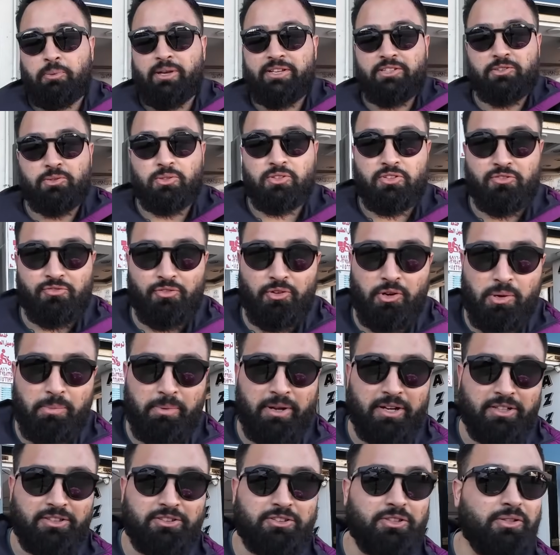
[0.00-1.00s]
place was full,
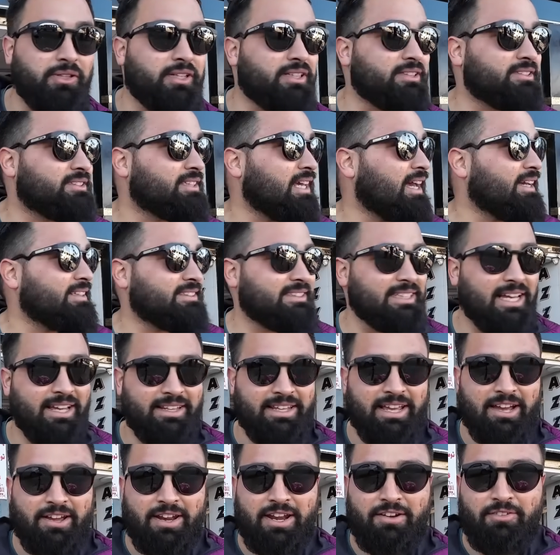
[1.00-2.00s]
but as soon as I sat
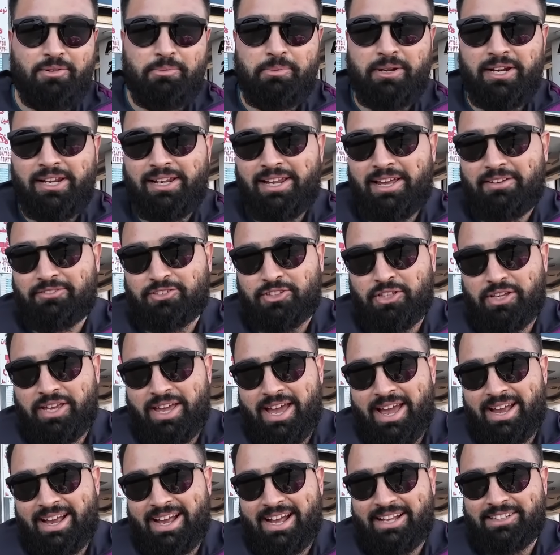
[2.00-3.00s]
down, everybody left. So
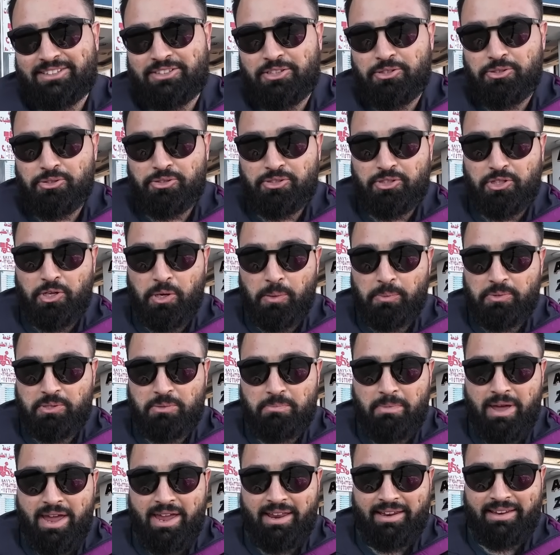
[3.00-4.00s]
yeah, I got two scoops.
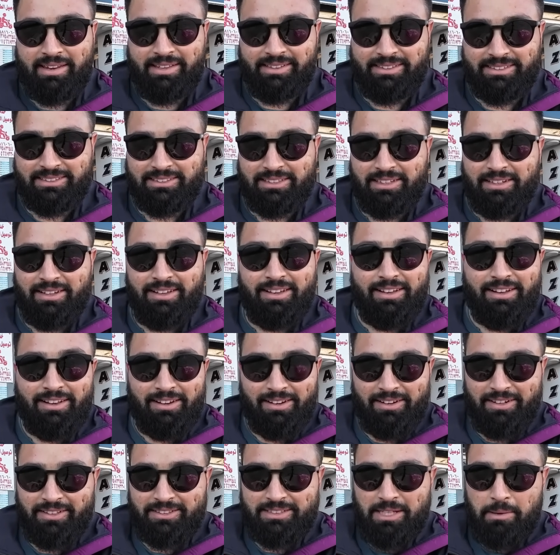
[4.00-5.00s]
Man, this
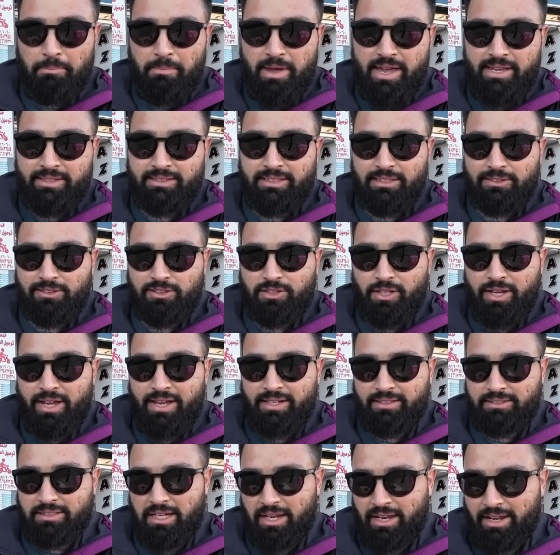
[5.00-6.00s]
looks amazing. So yeah,
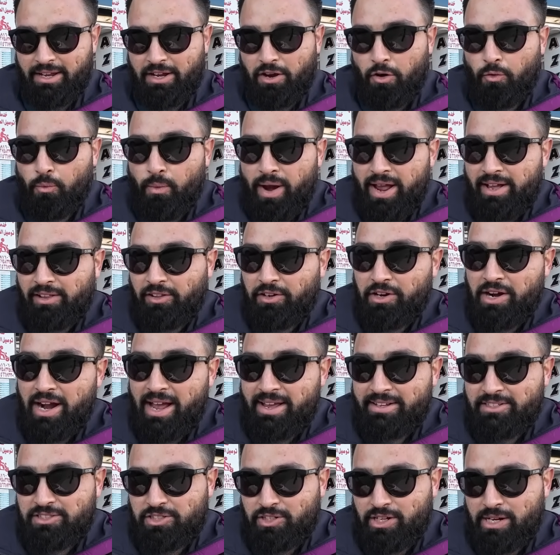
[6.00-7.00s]
it's not like a regular
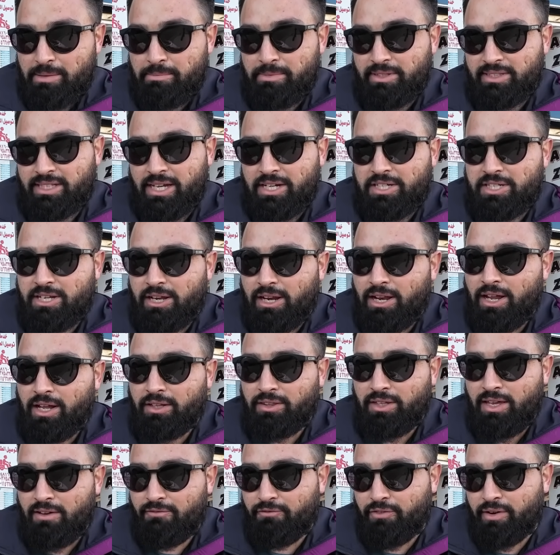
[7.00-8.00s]
ice cream. It's actually a
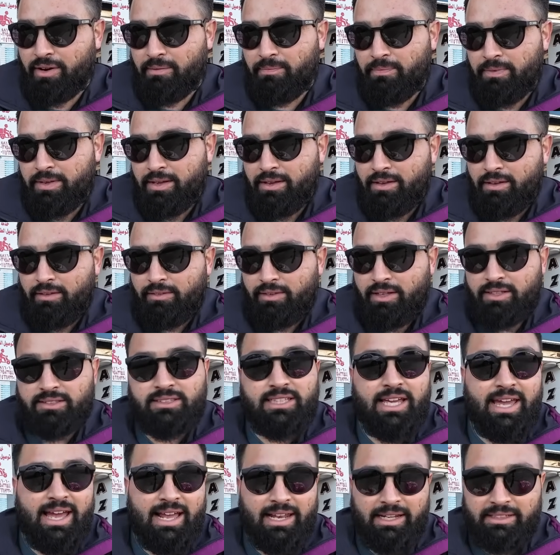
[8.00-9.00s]
lot different. They
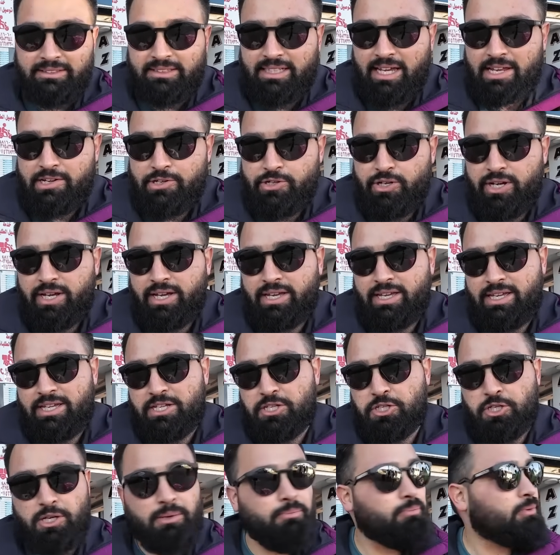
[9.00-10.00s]
say Alexandria,
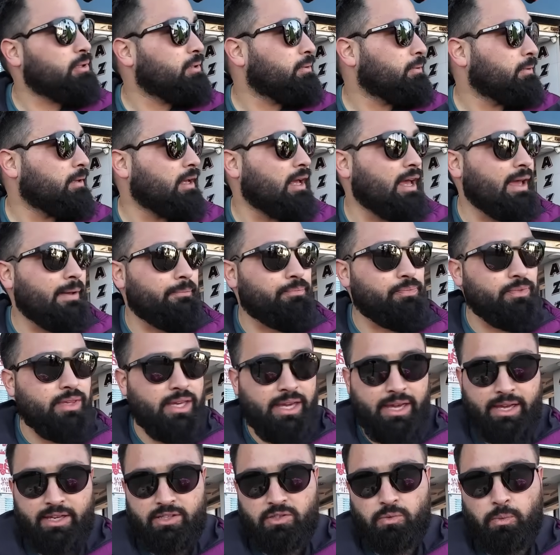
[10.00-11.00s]
Egypt
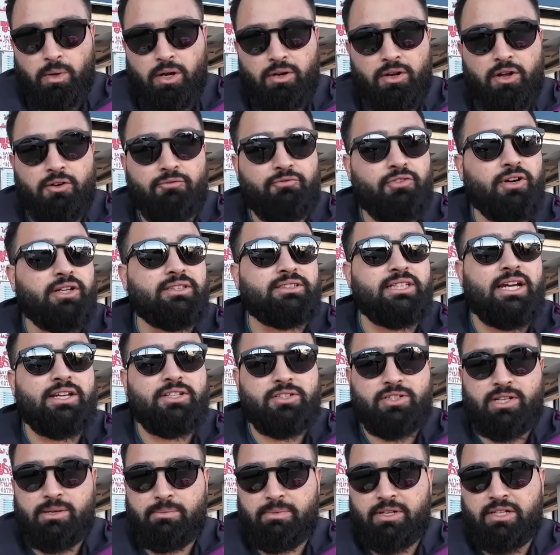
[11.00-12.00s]
is well known for its
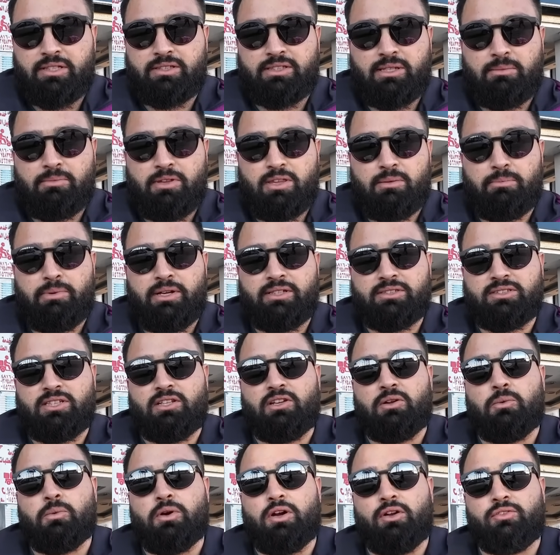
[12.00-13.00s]
ice cream, and it's some of the best
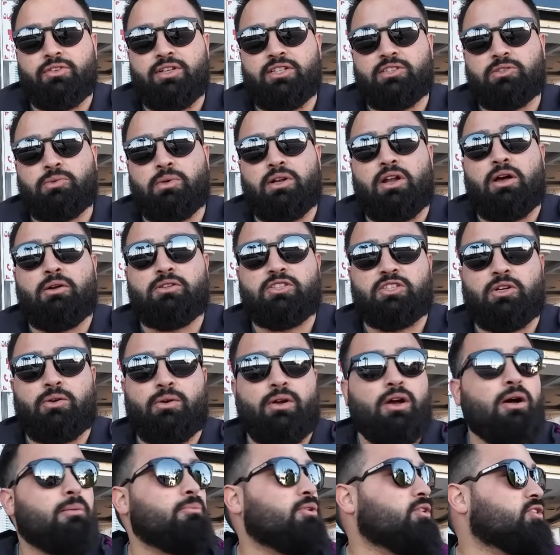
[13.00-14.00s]
in the world. This one also
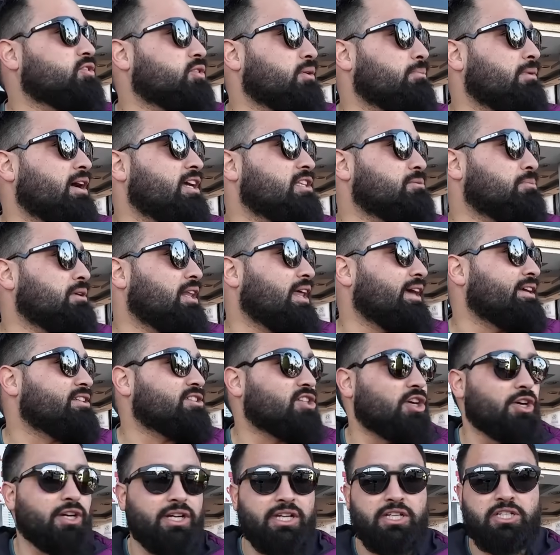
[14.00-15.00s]
almost reminds me like
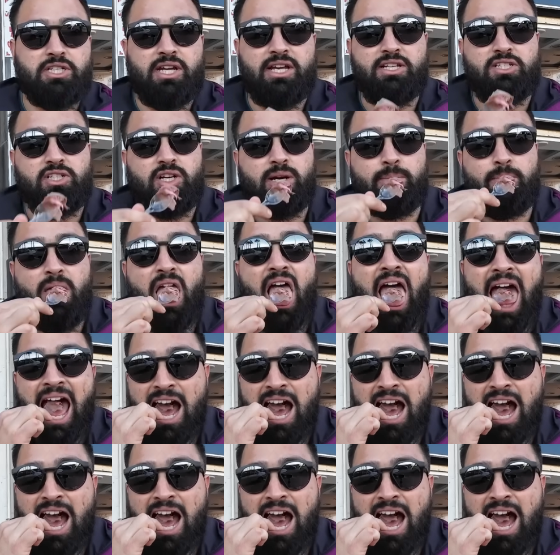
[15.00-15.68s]
Turkish ice cream.